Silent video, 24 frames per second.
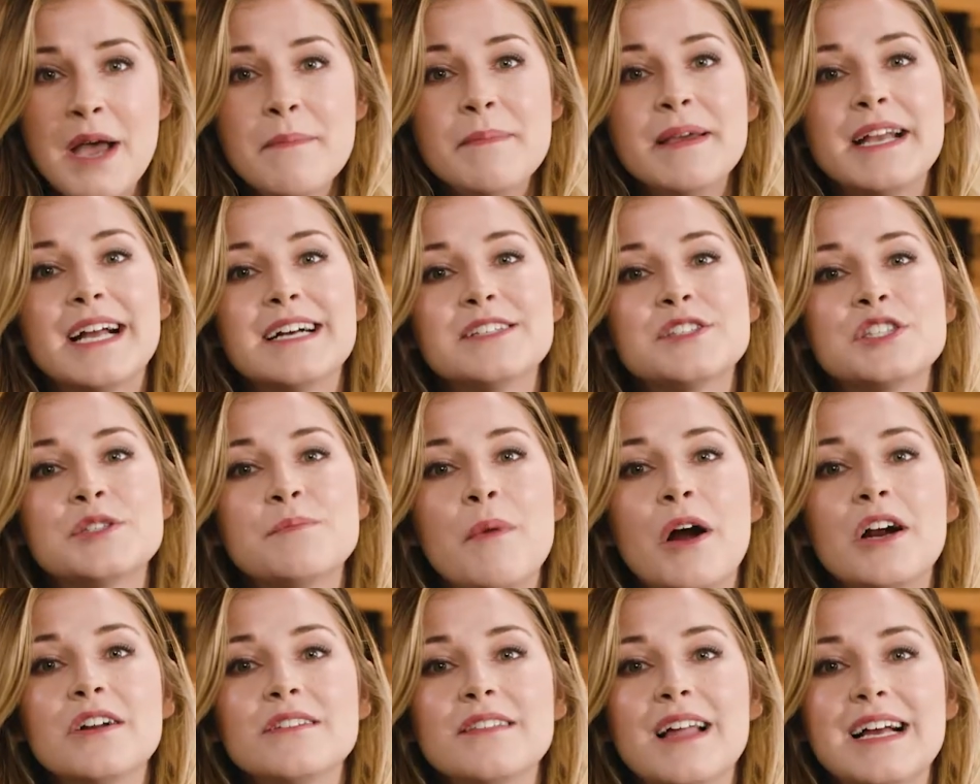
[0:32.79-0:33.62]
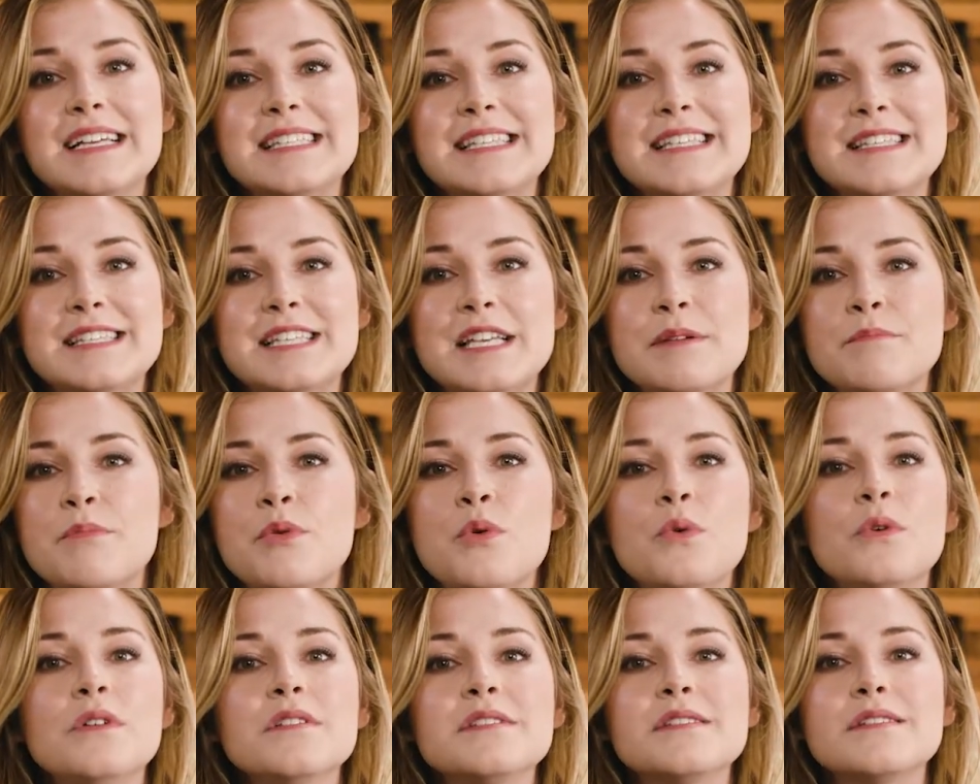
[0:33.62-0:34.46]
because smart licensing
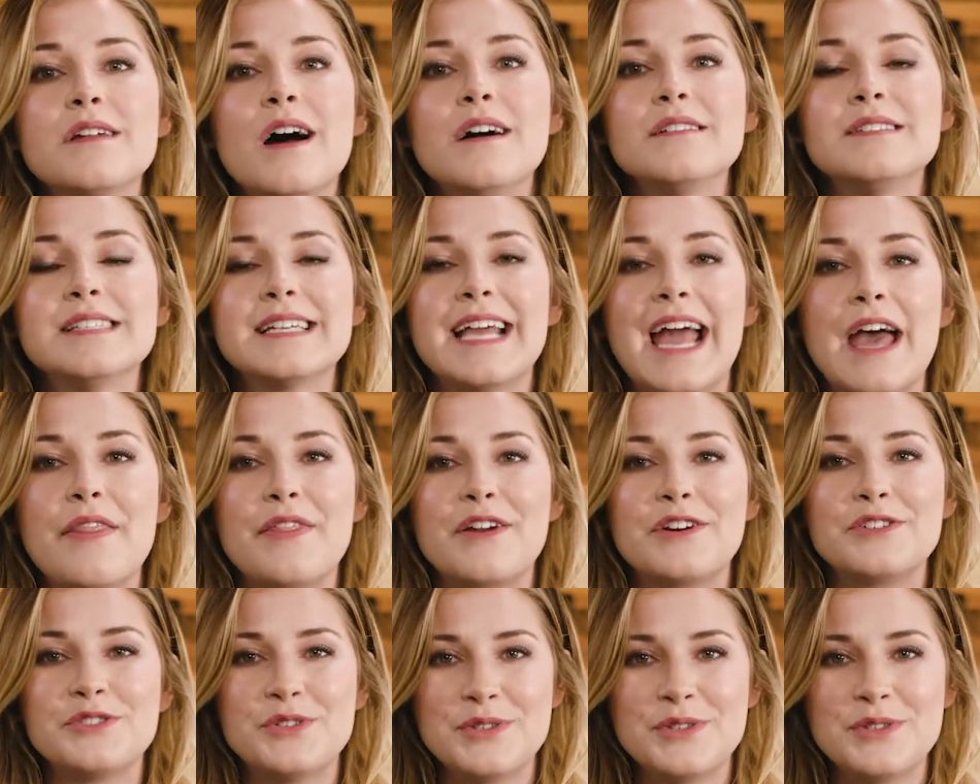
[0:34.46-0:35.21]
pools it all together